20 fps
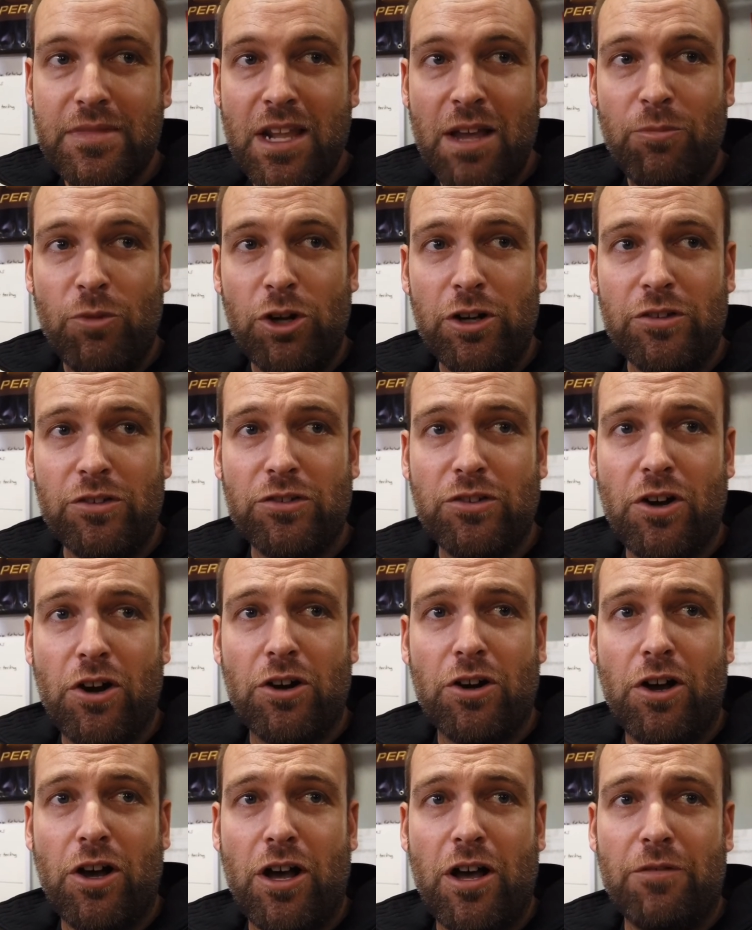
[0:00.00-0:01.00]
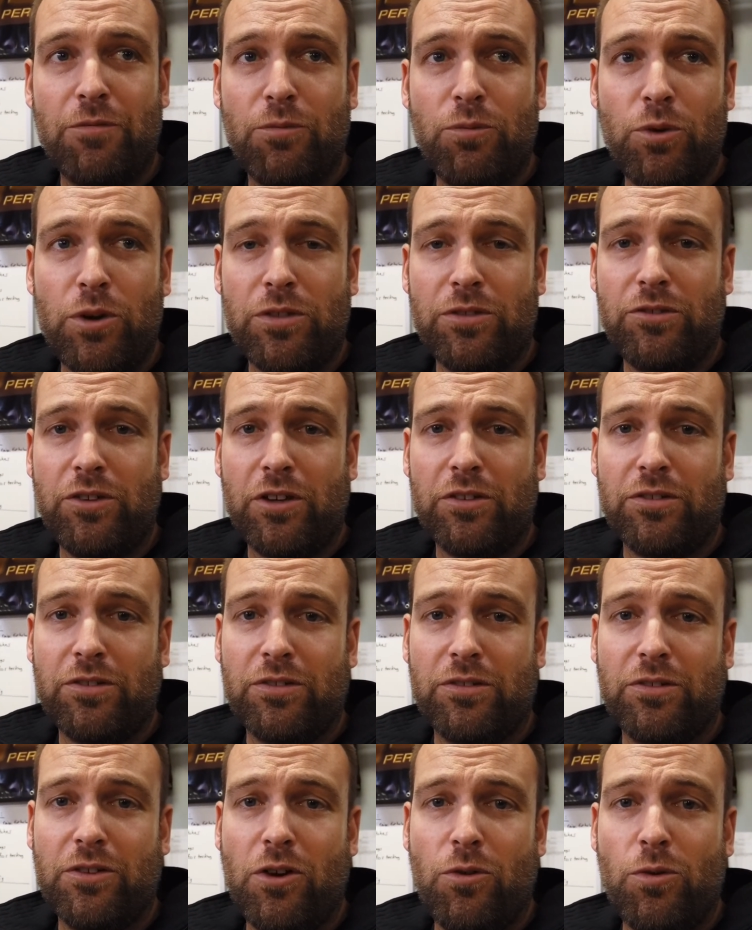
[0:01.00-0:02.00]
going to start off with
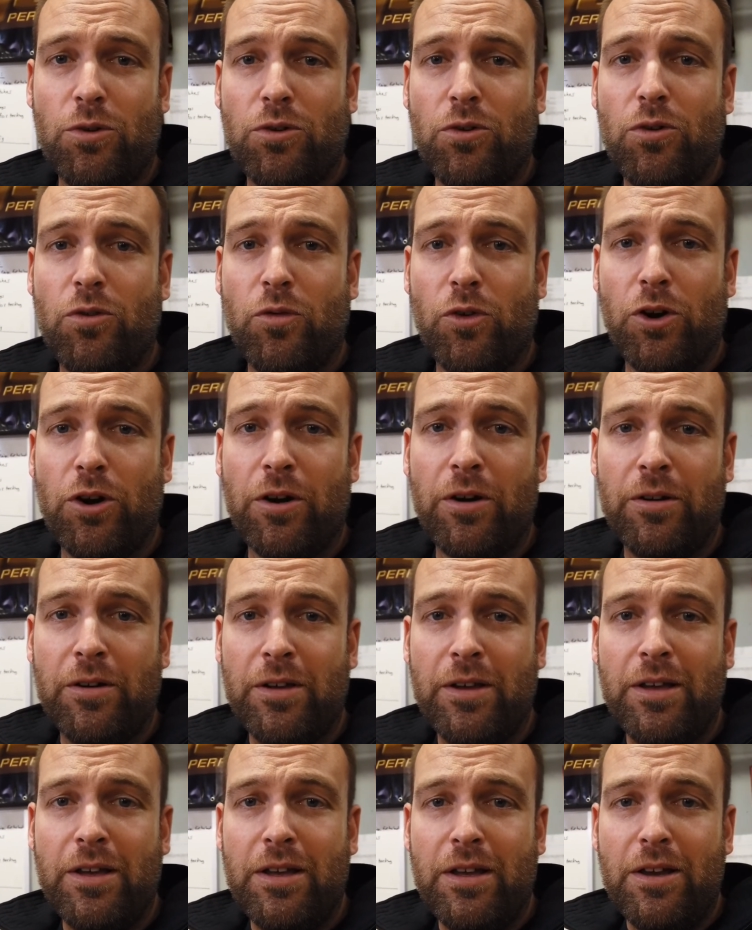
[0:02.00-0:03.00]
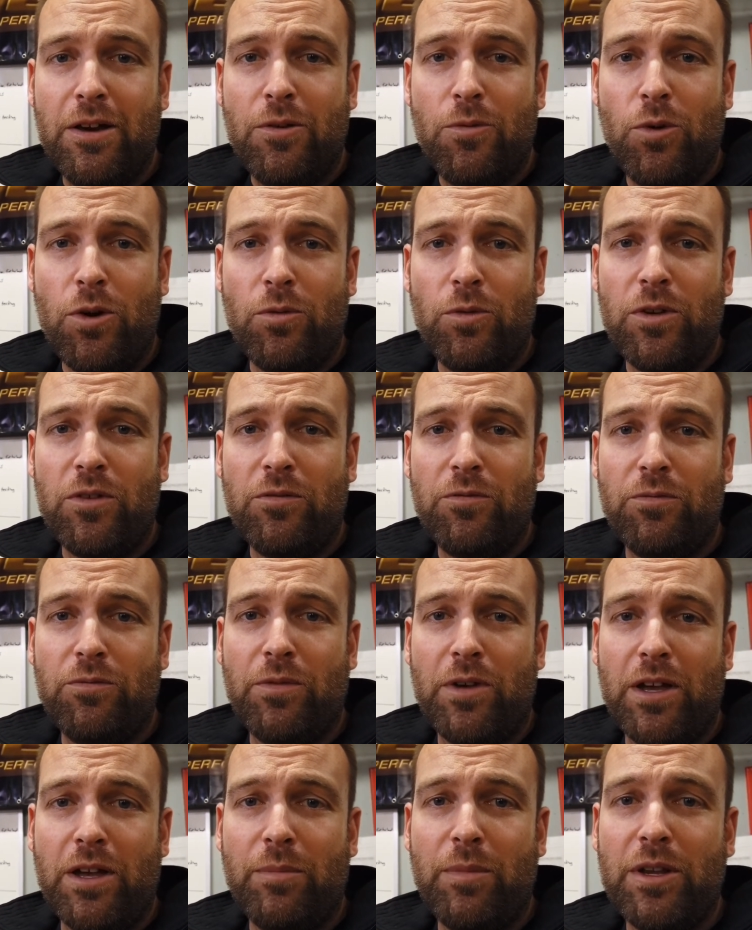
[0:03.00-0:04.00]
just going over what we've
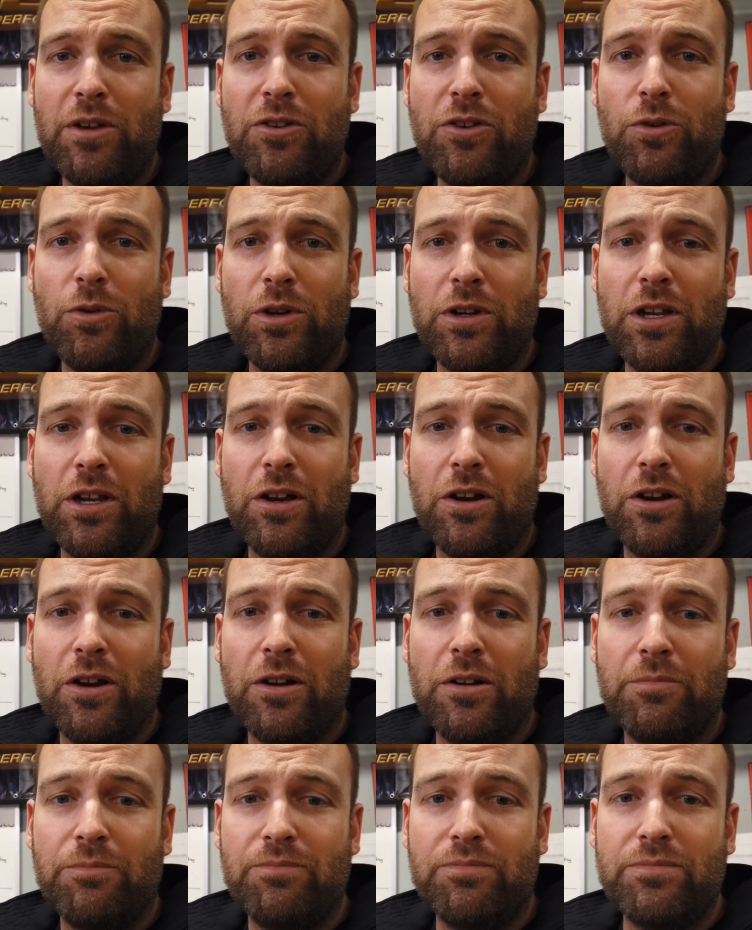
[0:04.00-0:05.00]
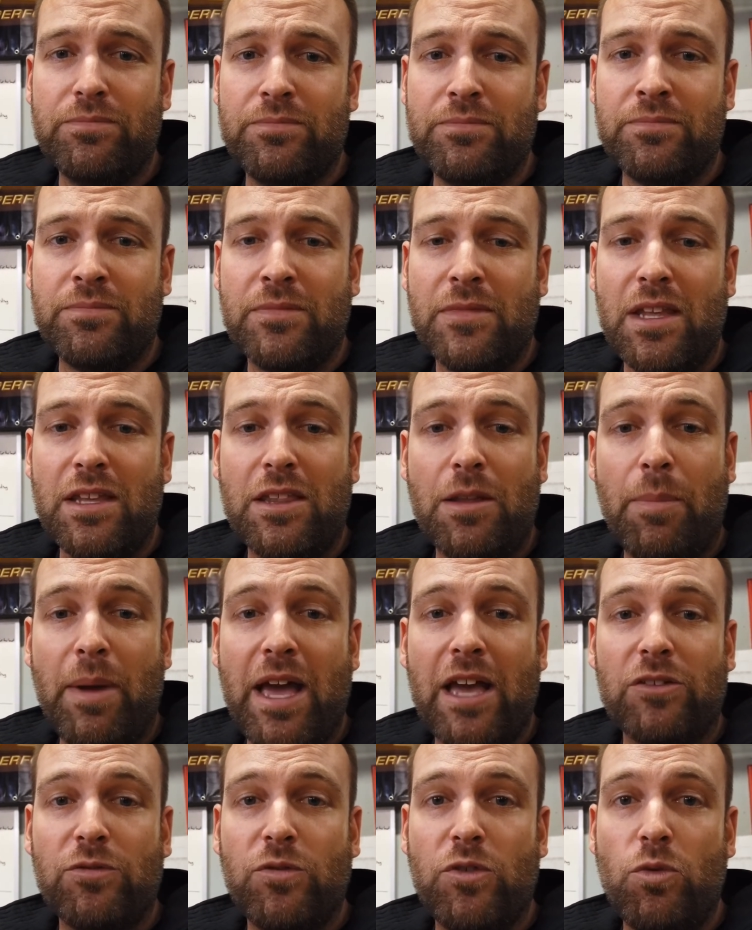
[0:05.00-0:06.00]
been doing here in the
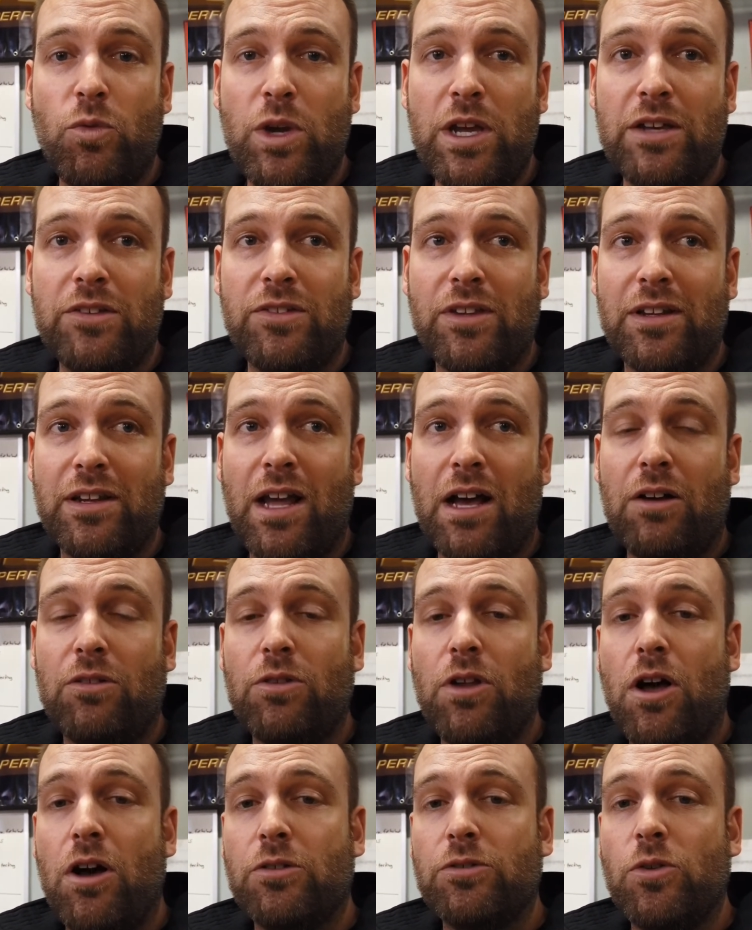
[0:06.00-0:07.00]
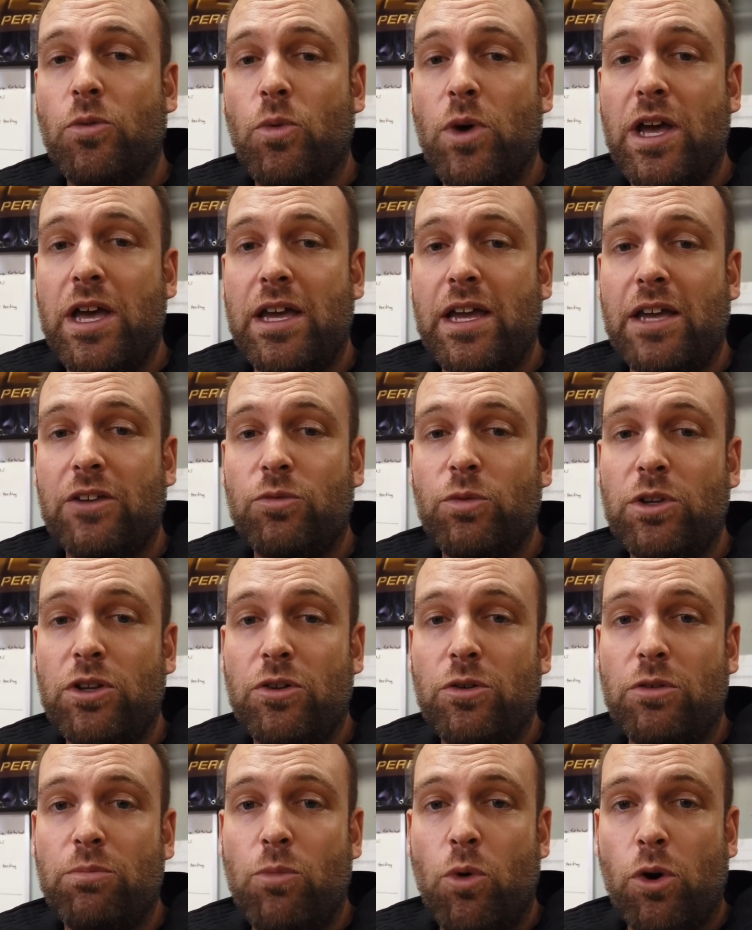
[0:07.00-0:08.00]
past few weeks, and along the way, as we
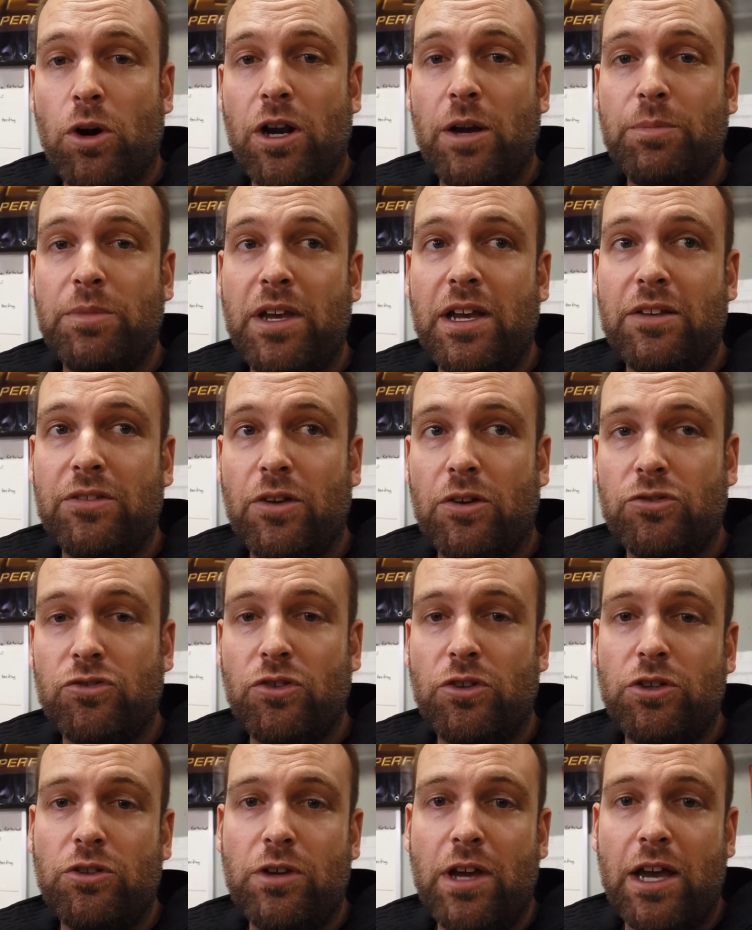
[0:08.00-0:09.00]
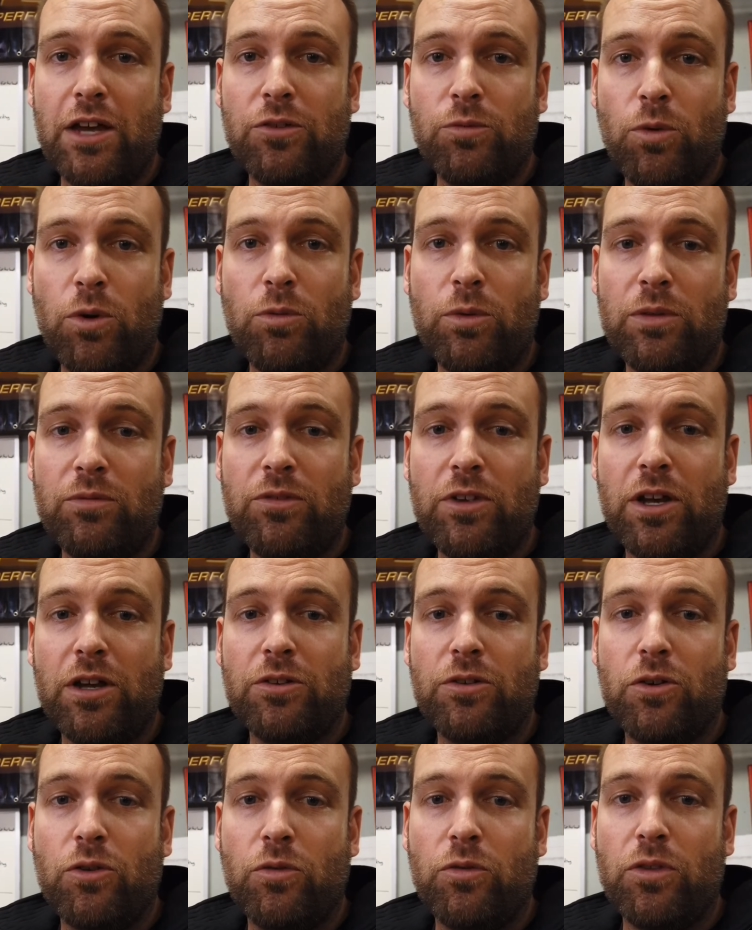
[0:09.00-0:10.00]
do more updates, I'll show you guys what we've
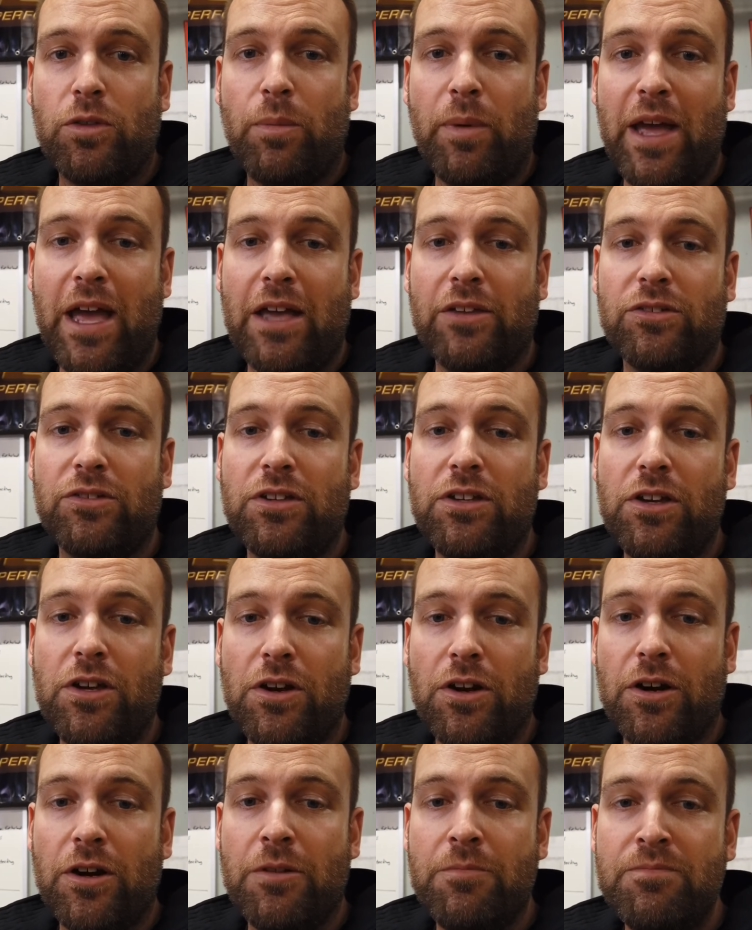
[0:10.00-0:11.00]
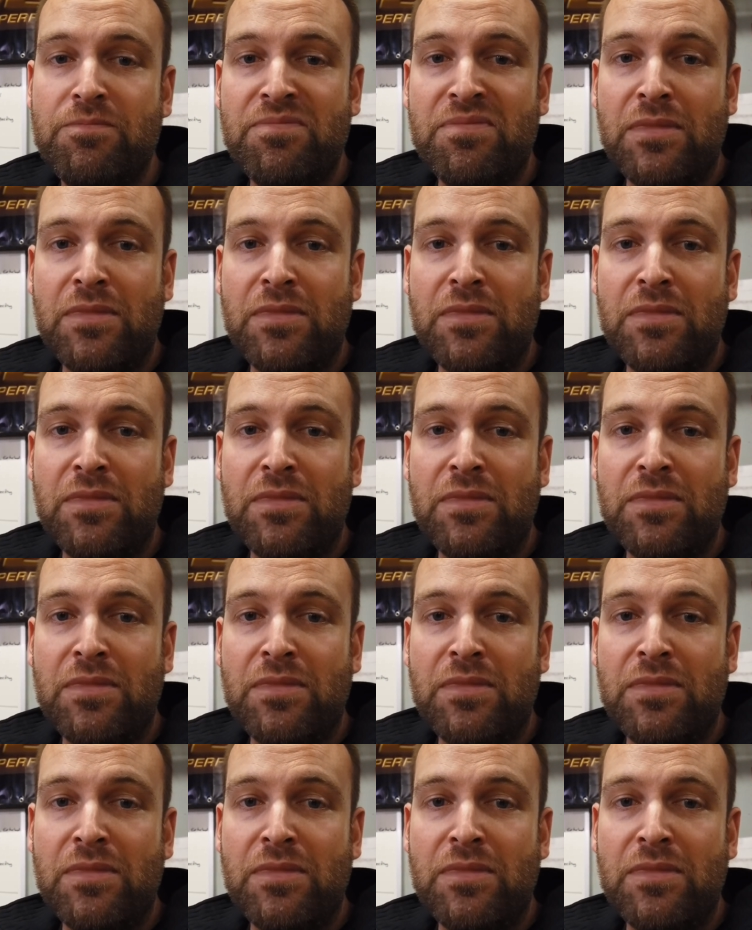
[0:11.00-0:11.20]
done over the past year.